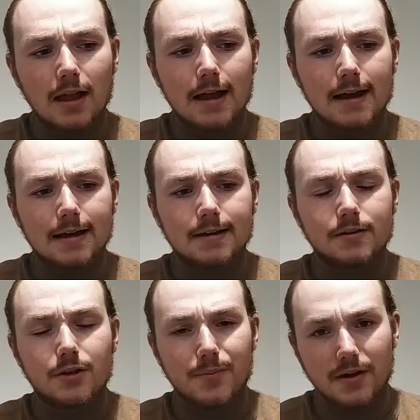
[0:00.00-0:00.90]

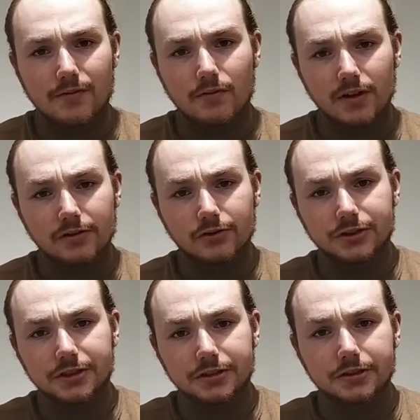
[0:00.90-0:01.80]
and the path of least
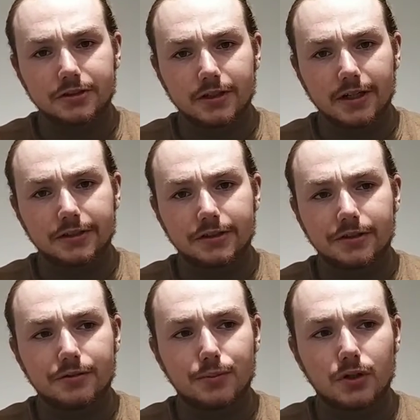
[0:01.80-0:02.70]
resistance, I guess you
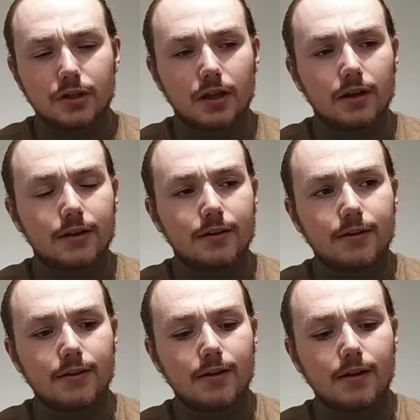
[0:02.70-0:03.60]
could put it like.
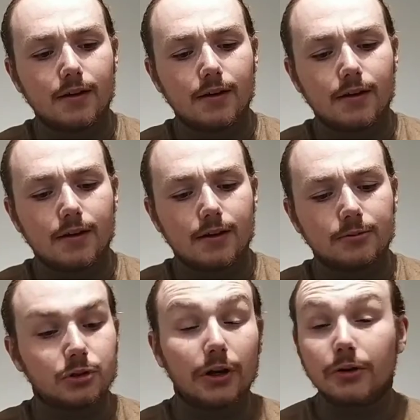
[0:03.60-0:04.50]

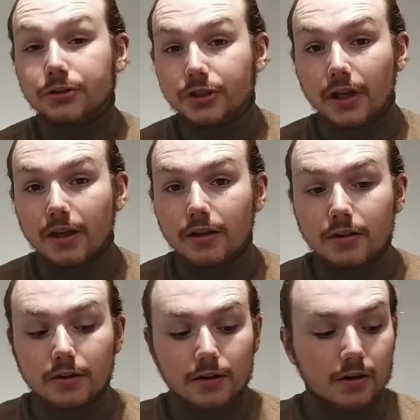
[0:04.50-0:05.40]
So I noticed
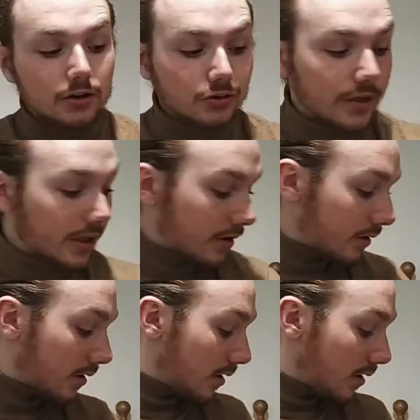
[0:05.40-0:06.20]
today, I was reading